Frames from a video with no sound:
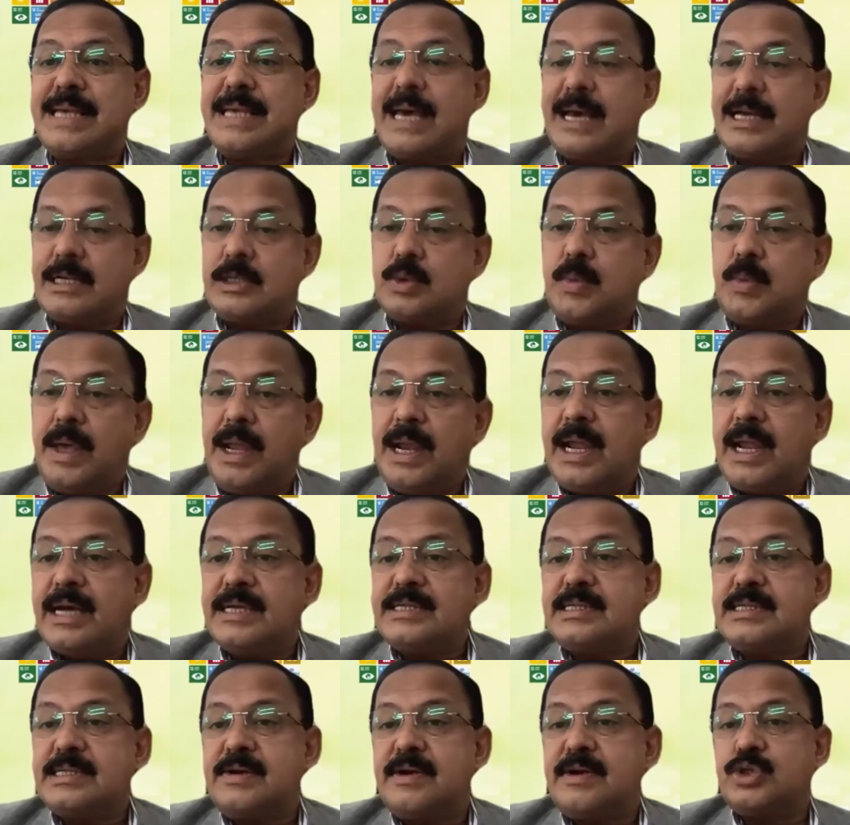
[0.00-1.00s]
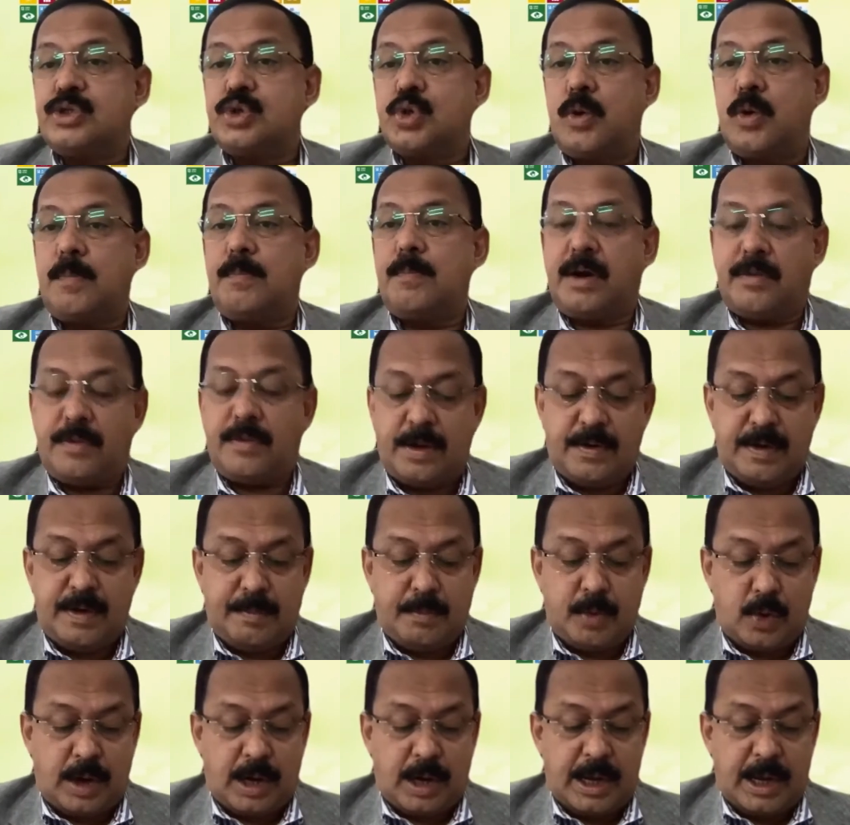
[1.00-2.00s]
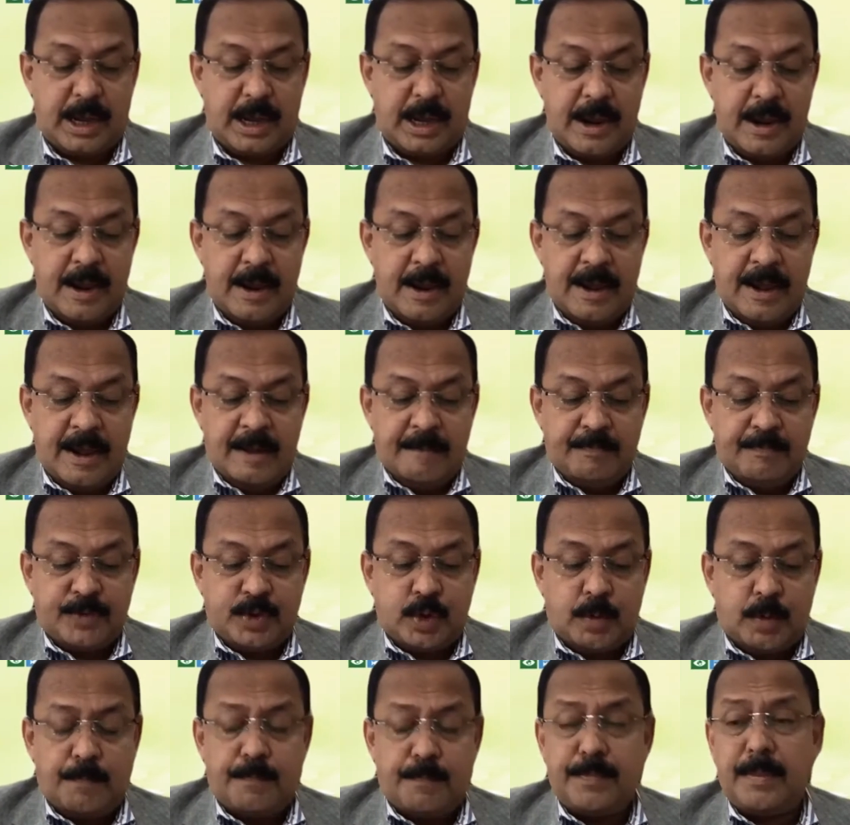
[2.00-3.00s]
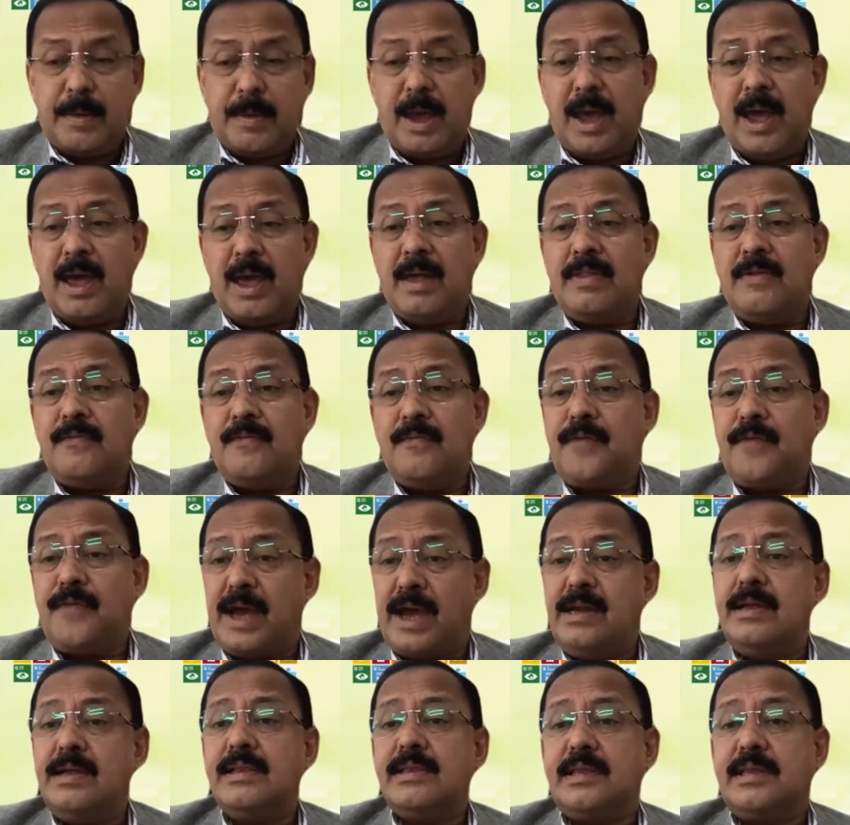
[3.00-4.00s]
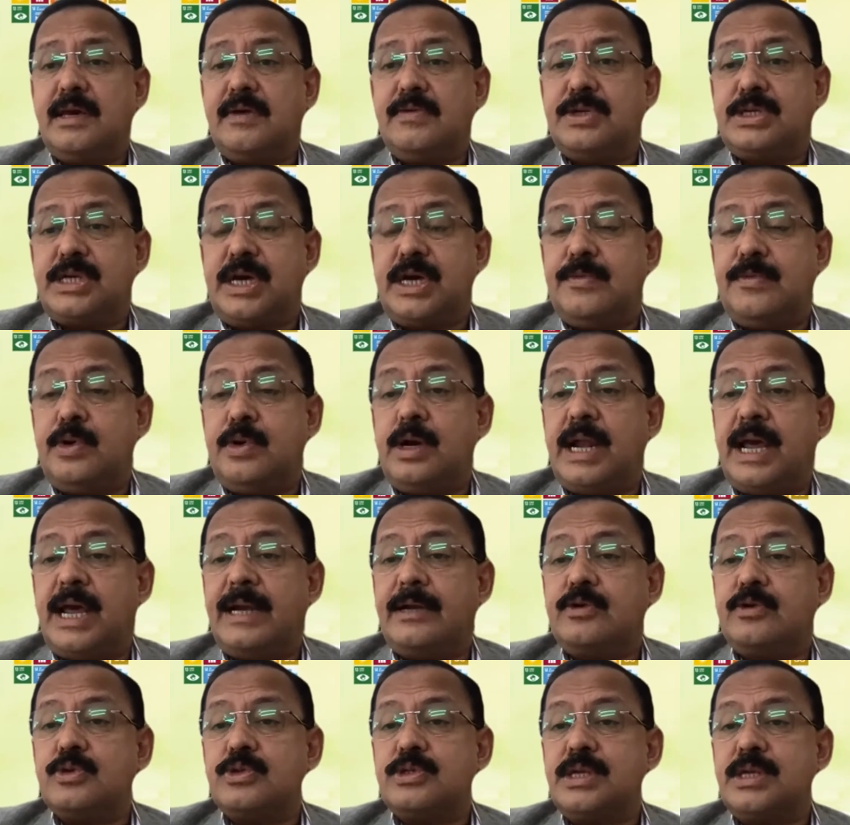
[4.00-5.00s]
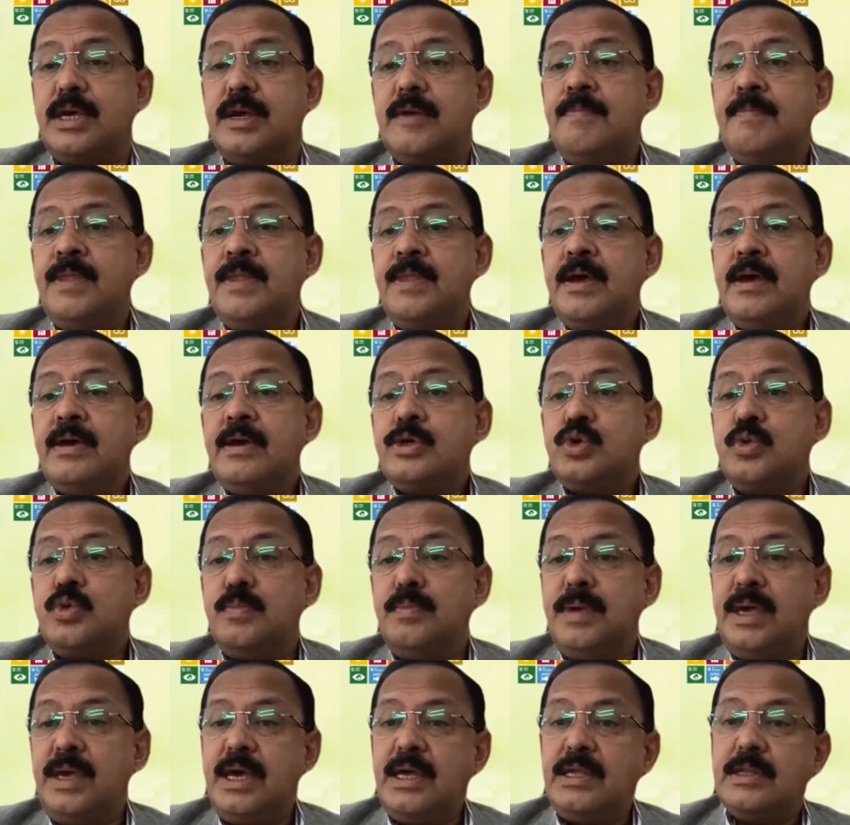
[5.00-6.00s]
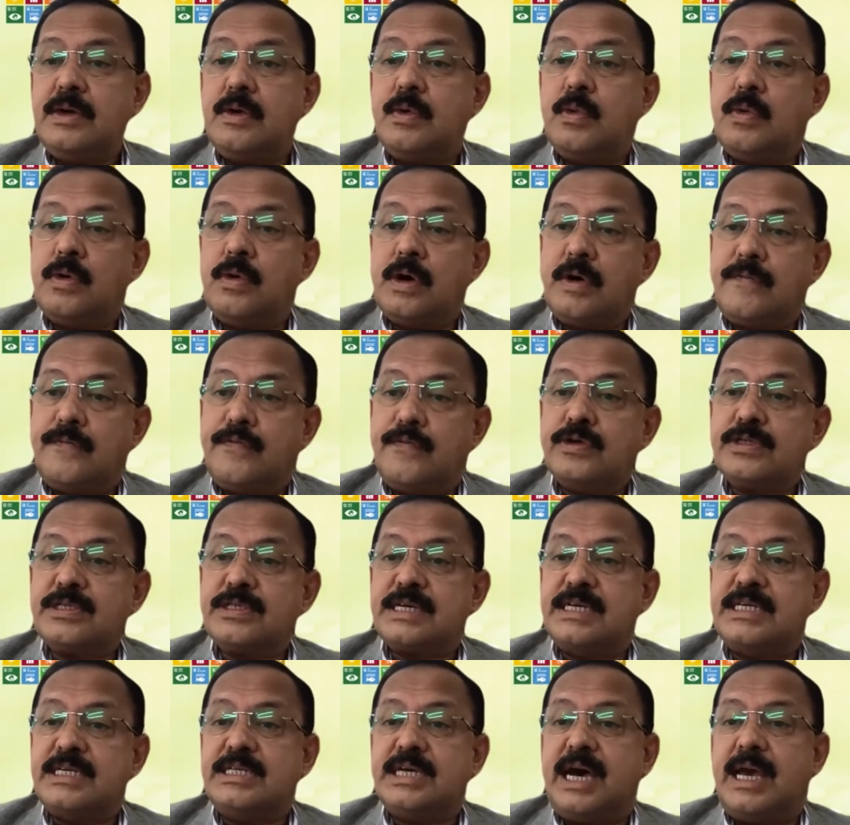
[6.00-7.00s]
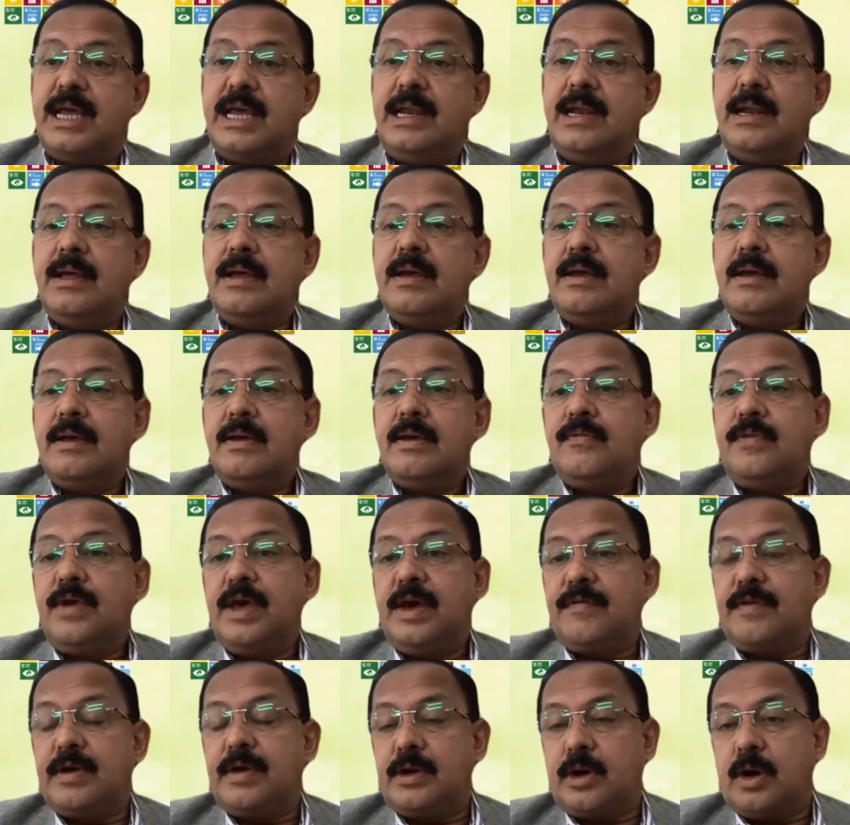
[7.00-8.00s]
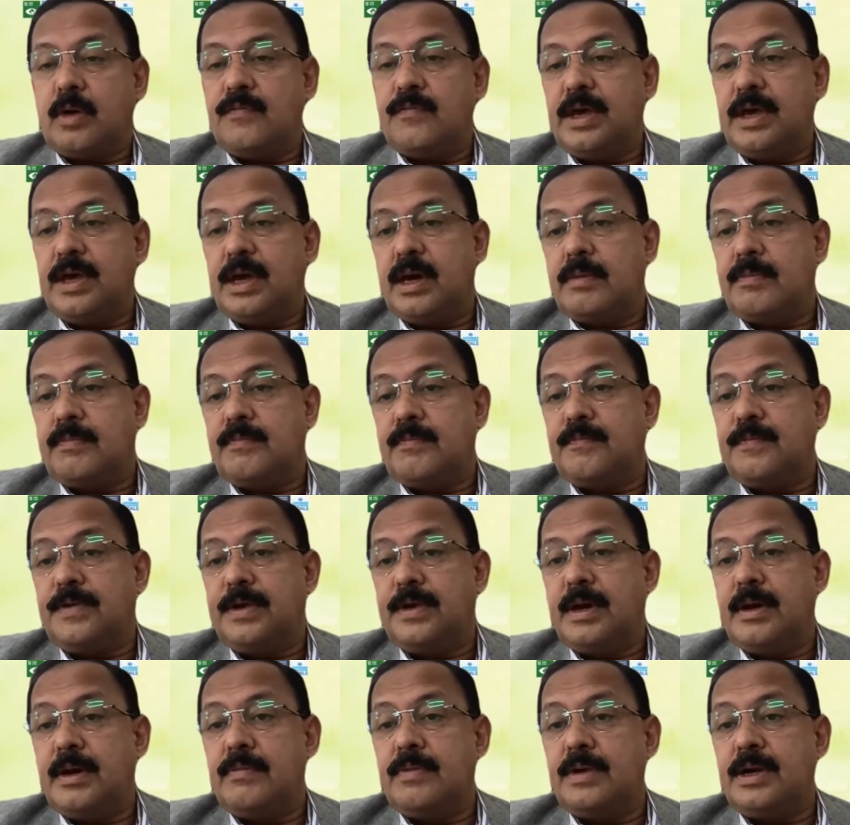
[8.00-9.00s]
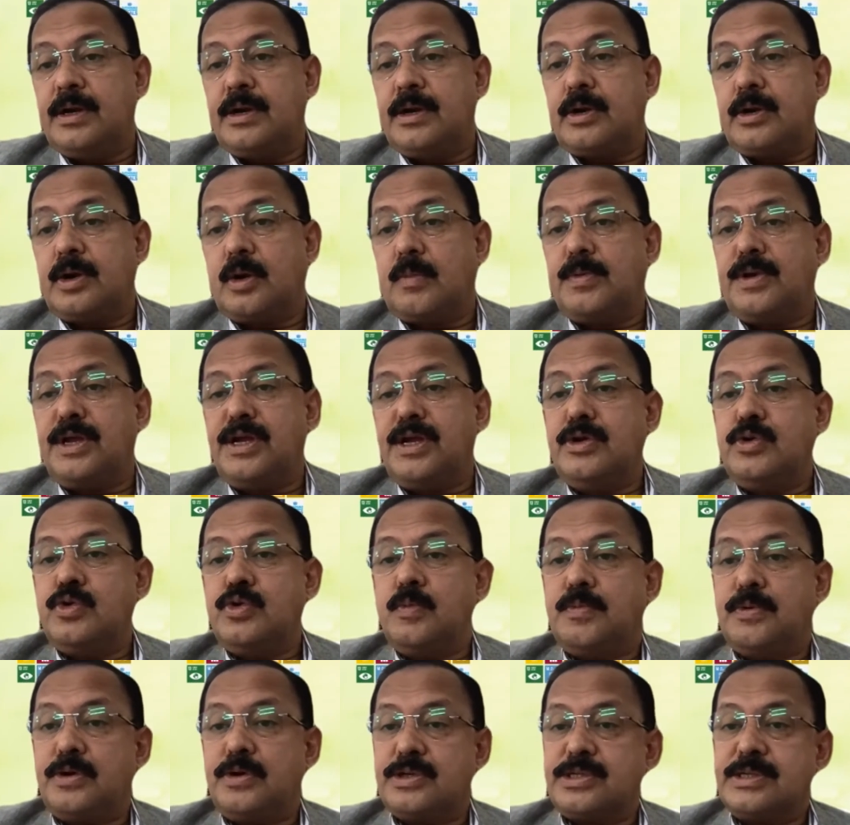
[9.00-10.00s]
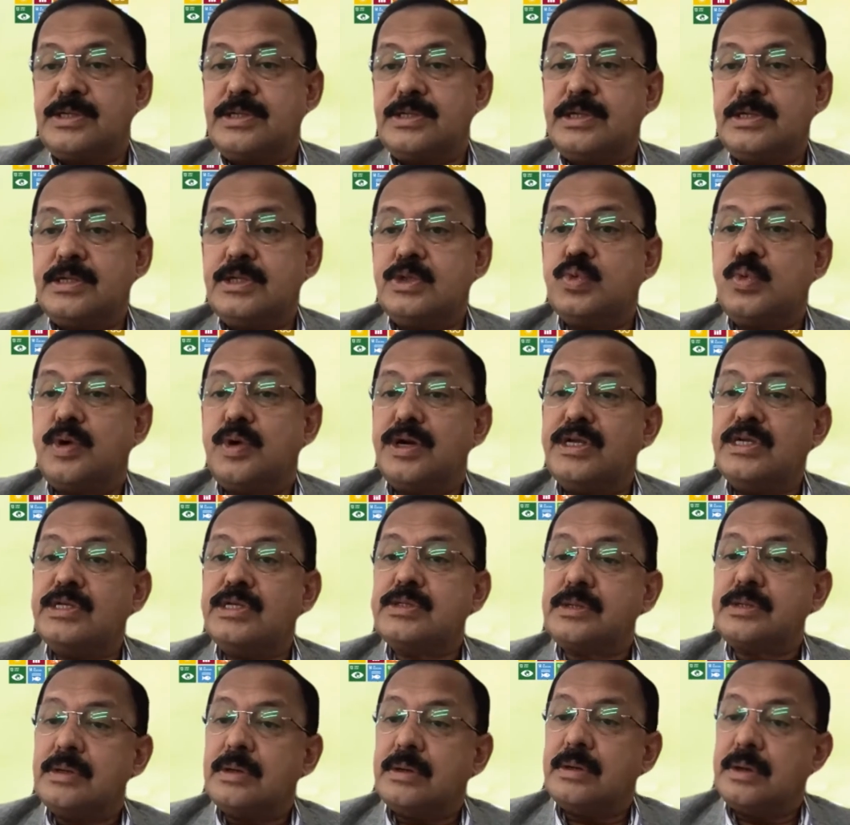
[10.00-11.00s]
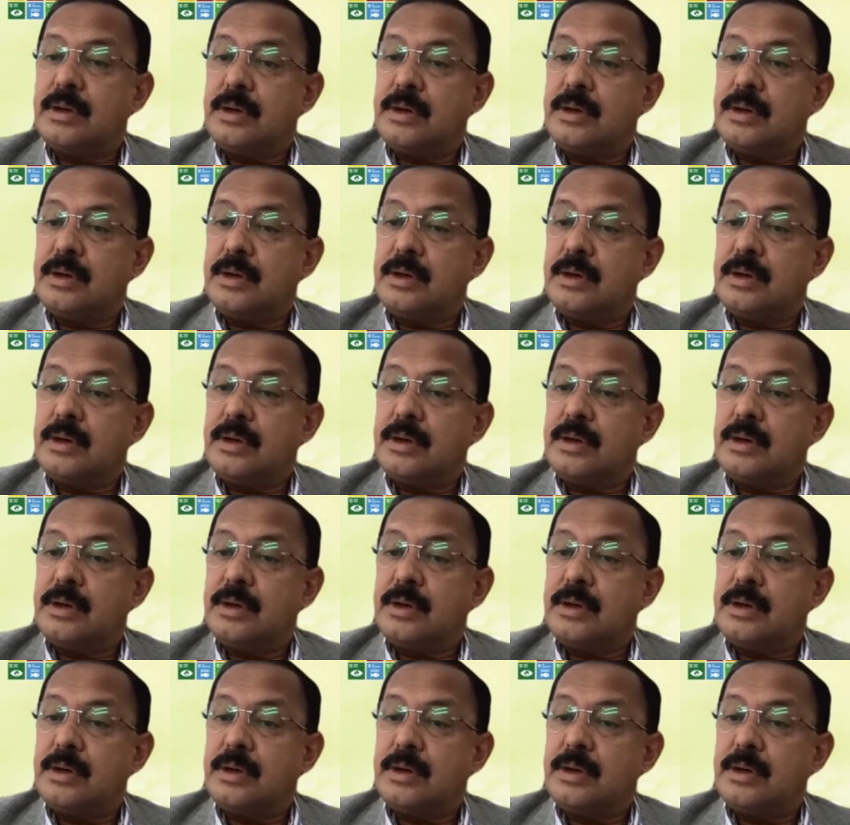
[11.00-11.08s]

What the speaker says: as well as restore power remotely. So the final thing which I would like to say, to make the workforce agile, we are adopting two processes. One is